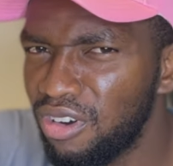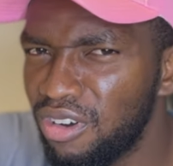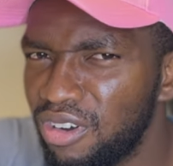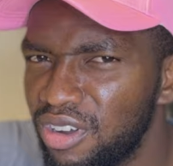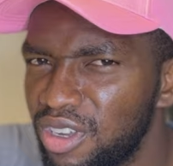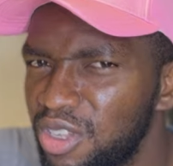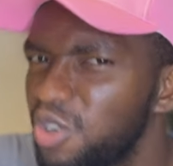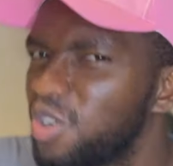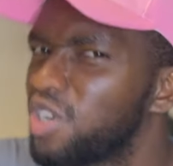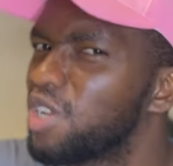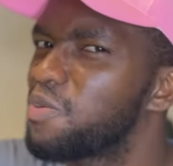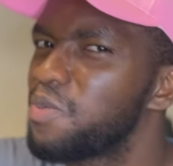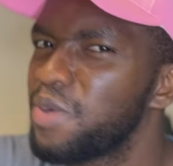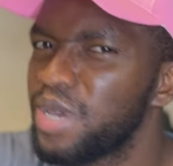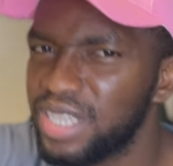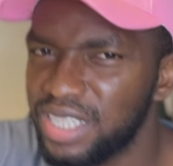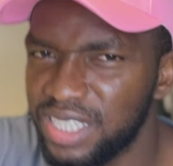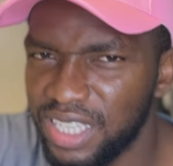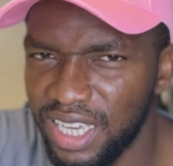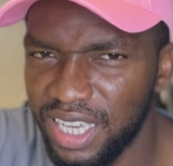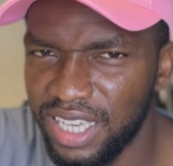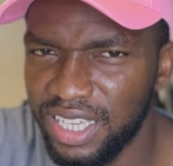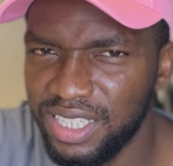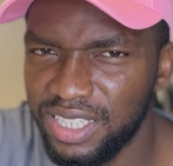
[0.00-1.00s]
It makes
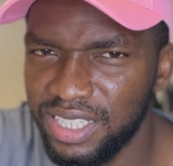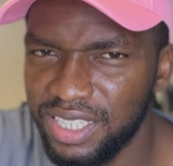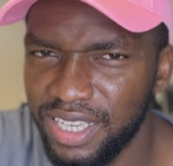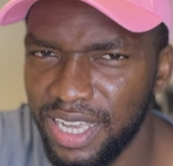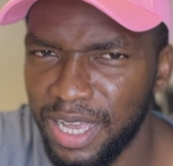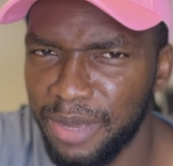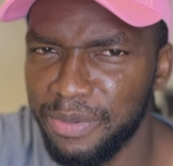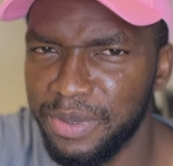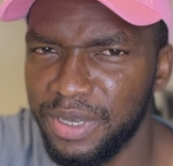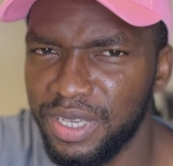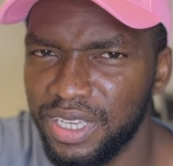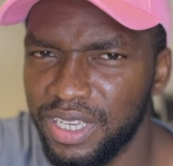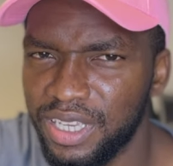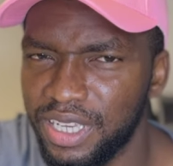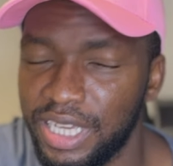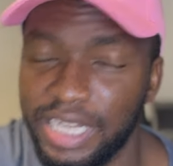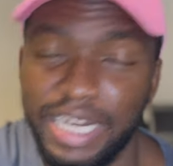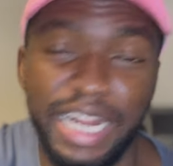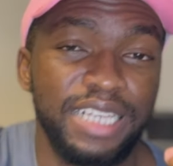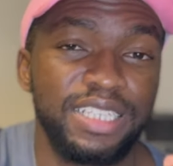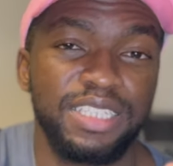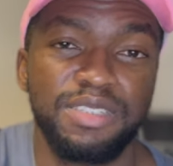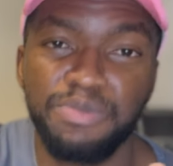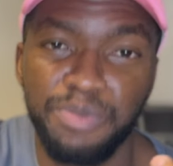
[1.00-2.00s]
sense. It
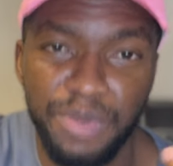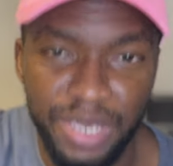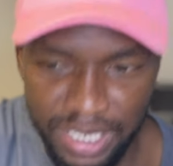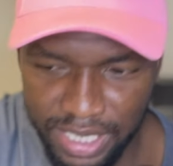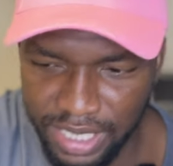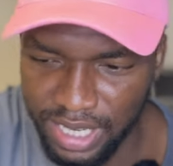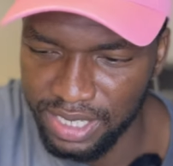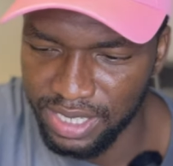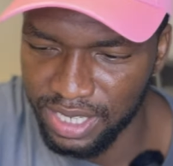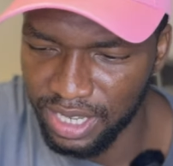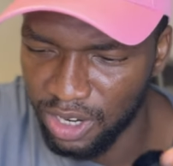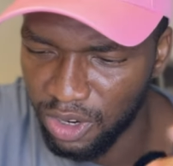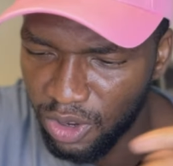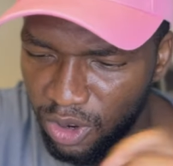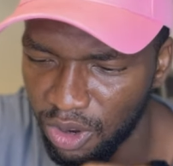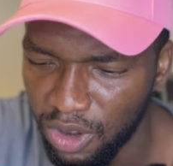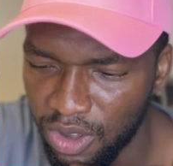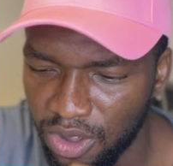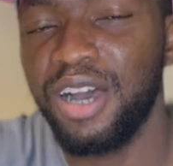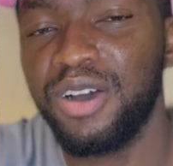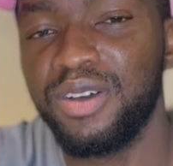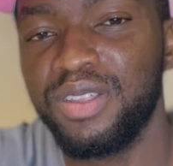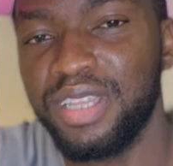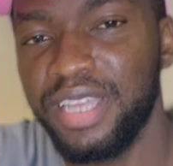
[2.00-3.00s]
doesn't make sense at all.
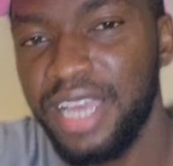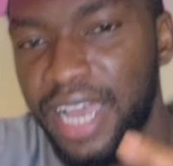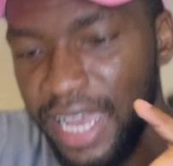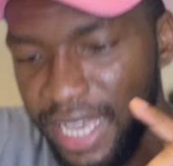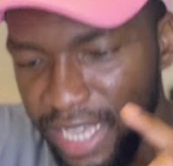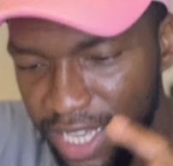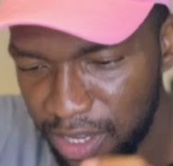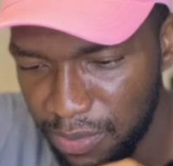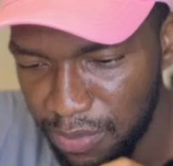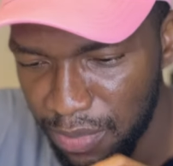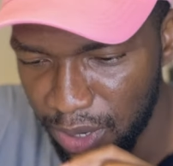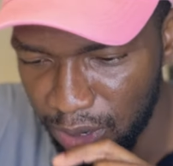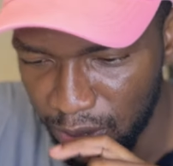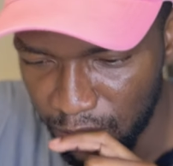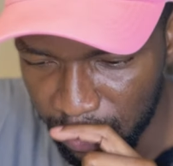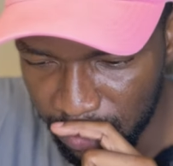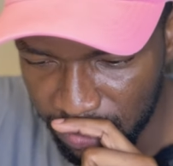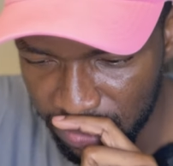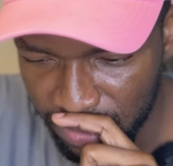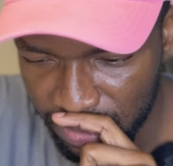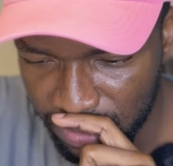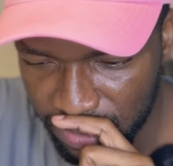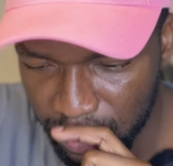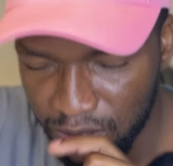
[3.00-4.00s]
Oh, their email.
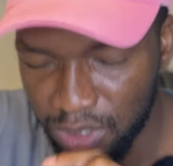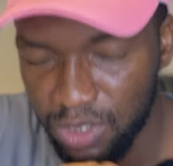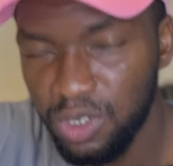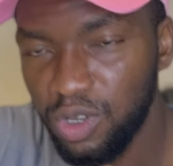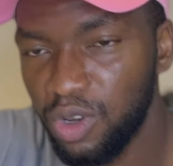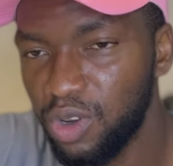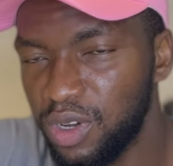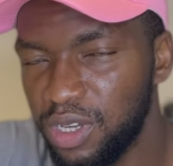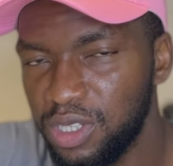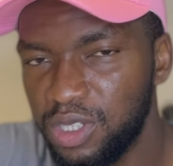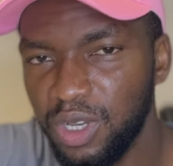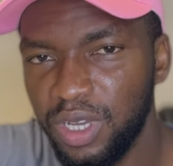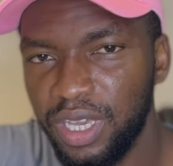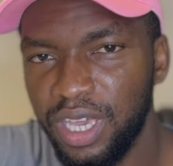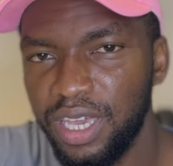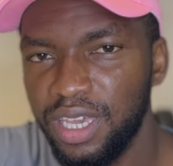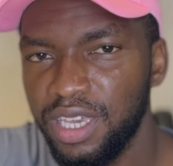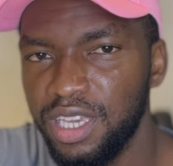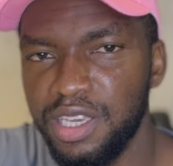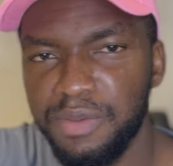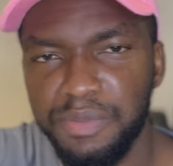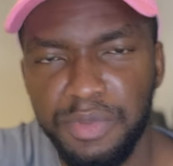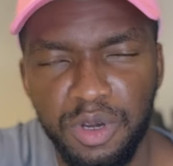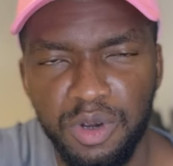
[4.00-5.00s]
So it's okay.
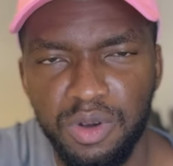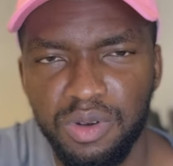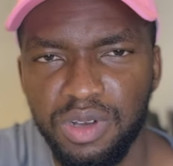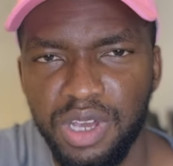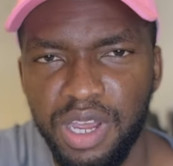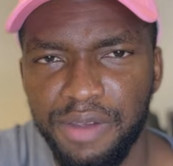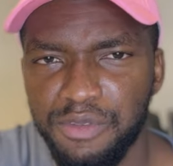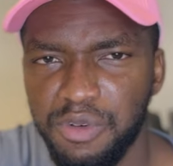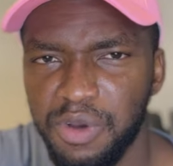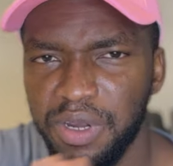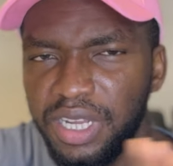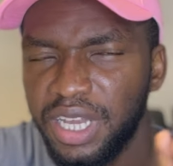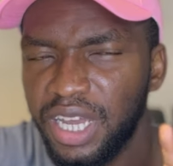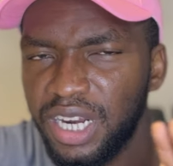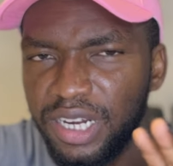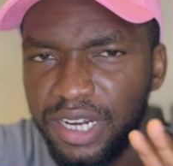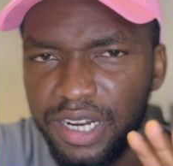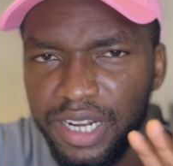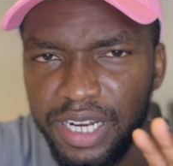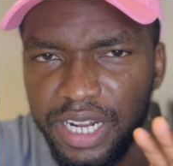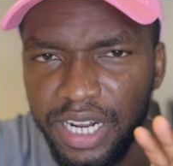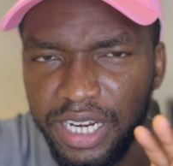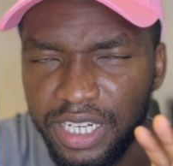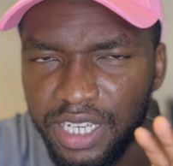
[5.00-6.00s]
Email, everyone can
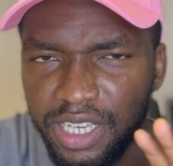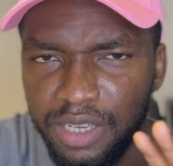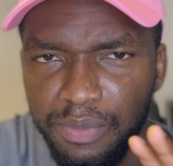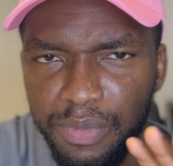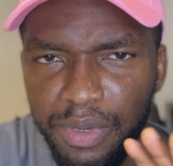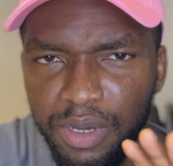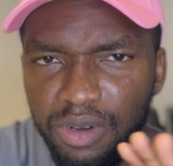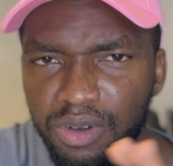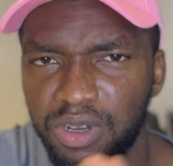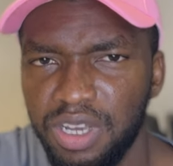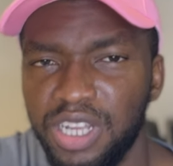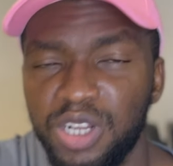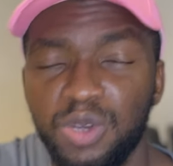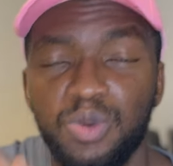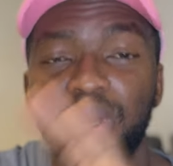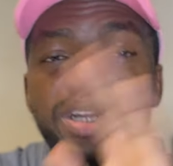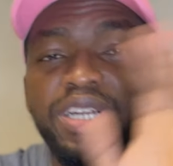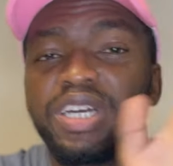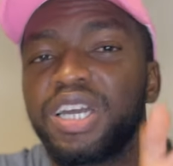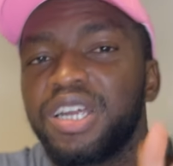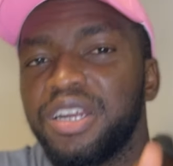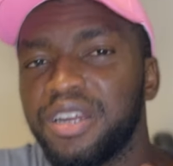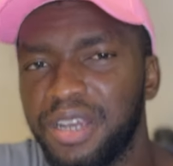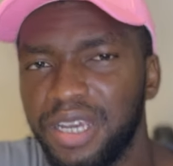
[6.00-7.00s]
create an email. Anyone
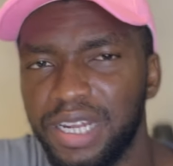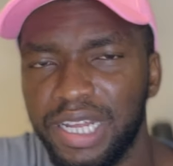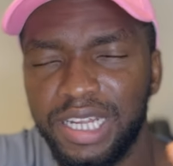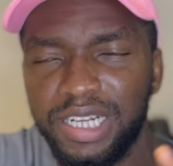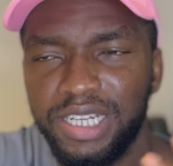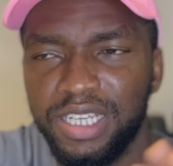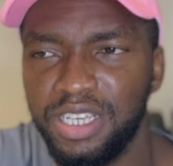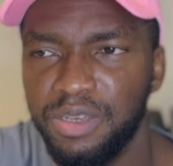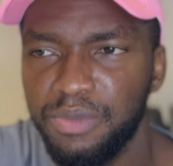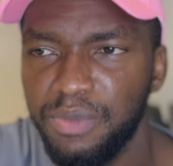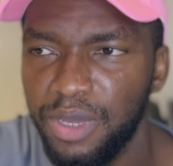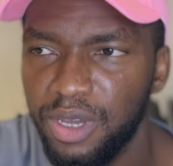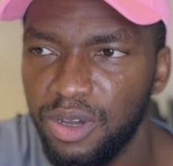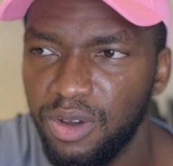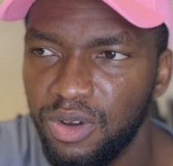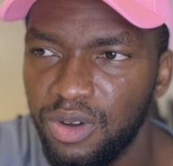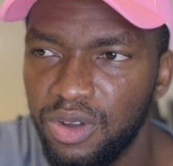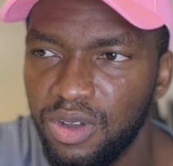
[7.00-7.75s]
can create an email.